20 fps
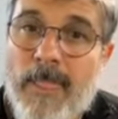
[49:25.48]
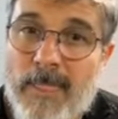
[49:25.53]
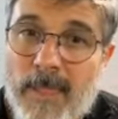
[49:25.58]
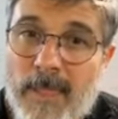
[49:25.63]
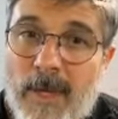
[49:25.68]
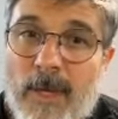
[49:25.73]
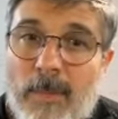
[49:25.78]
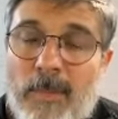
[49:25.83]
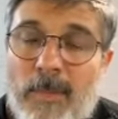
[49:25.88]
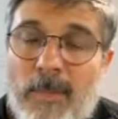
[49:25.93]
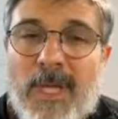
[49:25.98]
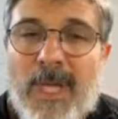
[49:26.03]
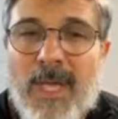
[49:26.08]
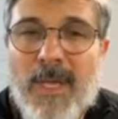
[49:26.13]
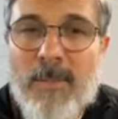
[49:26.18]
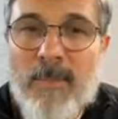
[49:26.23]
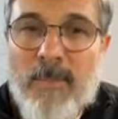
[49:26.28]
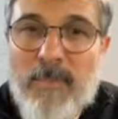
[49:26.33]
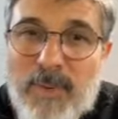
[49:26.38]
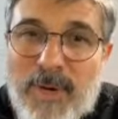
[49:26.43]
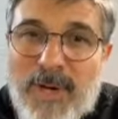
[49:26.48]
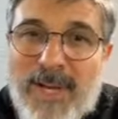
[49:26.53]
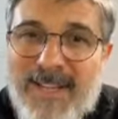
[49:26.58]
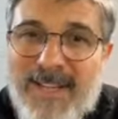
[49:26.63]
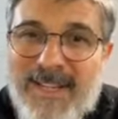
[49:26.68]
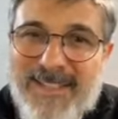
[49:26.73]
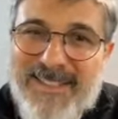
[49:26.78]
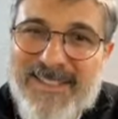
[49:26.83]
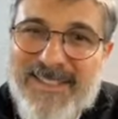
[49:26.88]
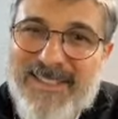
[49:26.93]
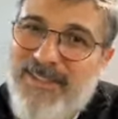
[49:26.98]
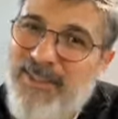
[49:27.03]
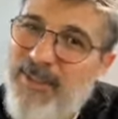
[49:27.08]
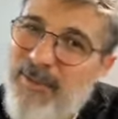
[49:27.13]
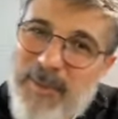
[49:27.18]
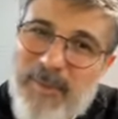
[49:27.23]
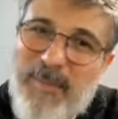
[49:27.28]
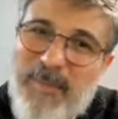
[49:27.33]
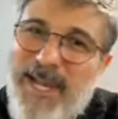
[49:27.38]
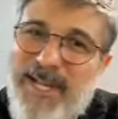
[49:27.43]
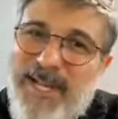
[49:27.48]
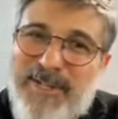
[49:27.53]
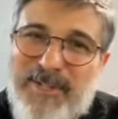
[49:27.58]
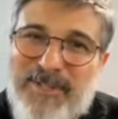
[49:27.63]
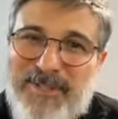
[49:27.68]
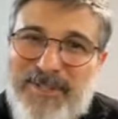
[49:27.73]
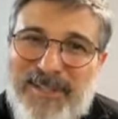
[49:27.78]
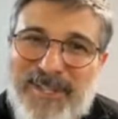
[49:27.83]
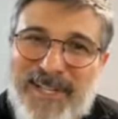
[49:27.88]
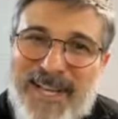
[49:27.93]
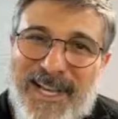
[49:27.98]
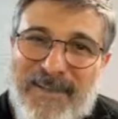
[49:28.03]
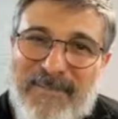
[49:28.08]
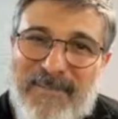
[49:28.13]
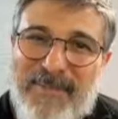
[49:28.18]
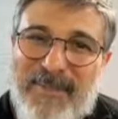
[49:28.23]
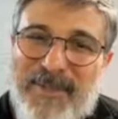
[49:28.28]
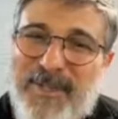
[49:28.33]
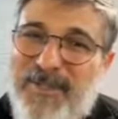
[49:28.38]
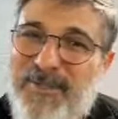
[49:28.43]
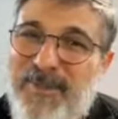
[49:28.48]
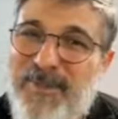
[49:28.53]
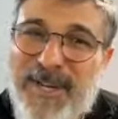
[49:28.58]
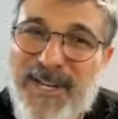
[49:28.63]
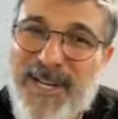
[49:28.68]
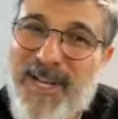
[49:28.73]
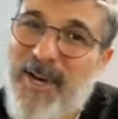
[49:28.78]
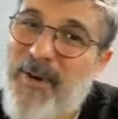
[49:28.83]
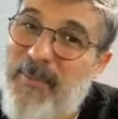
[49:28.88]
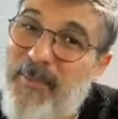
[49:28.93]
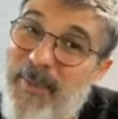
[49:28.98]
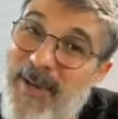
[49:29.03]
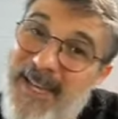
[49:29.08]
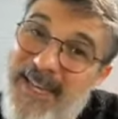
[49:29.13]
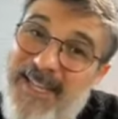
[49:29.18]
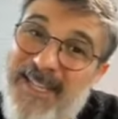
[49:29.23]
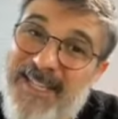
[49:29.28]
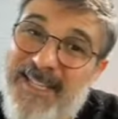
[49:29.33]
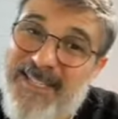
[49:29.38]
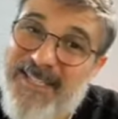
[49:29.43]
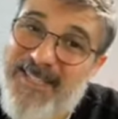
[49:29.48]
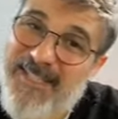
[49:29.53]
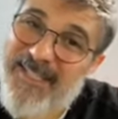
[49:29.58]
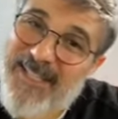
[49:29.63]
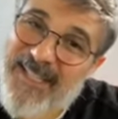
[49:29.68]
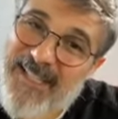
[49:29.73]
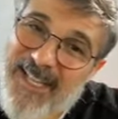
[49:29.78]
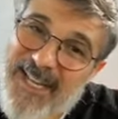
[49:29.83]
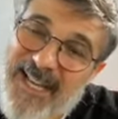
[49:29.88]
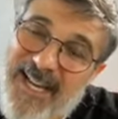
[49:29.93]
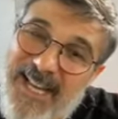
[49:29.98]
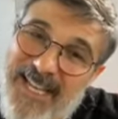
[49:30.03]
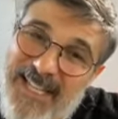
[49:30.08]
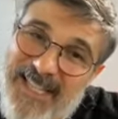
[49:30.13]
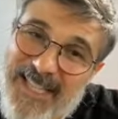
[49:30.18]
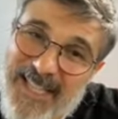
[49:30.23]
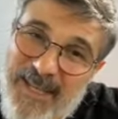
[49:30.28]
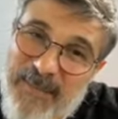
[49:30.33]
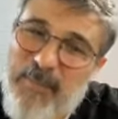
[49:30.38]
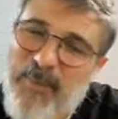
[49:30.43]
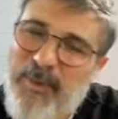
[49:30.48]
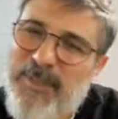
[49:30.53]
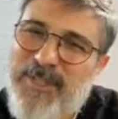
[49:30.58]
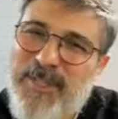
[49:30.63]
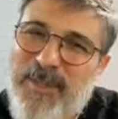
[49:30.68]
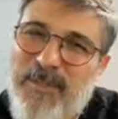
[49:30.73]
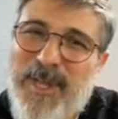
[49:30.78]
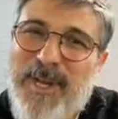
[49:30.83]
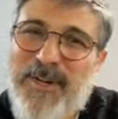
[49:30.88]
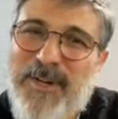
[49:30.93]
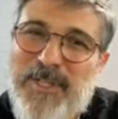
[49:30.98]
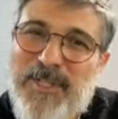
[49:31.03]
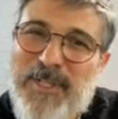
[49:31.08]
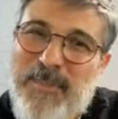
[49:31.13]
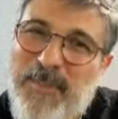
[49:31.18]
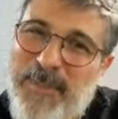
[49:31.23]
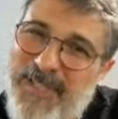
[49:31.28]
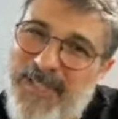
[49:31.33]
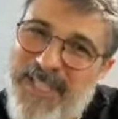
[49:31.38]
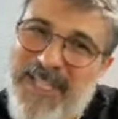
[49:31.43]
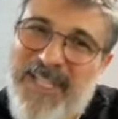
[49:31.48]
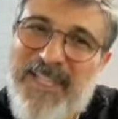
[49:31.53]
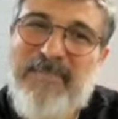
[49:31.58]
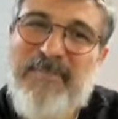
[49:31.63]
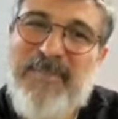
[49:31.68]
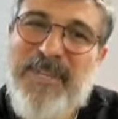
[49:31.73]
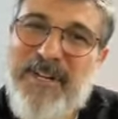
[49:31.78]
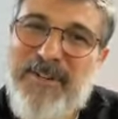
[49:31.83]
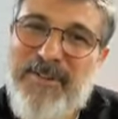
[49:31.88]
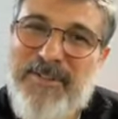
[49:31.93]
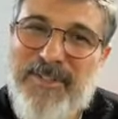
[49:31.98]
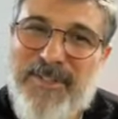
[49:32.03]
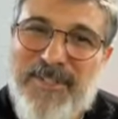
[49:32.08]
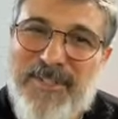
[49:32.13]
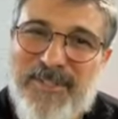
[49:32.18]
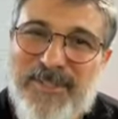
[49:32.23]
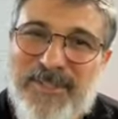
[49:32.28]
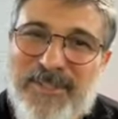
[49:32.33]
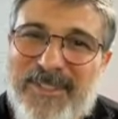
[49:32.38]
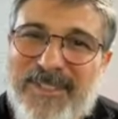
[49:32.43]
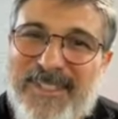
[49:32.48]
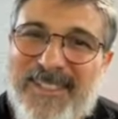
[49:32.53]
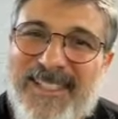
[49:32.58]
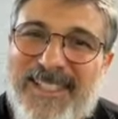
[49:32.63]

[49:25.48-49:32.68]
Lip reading: They're going to pull, but something magical is going to happen, because right now my kids, they pull some energy, but they give me energy too.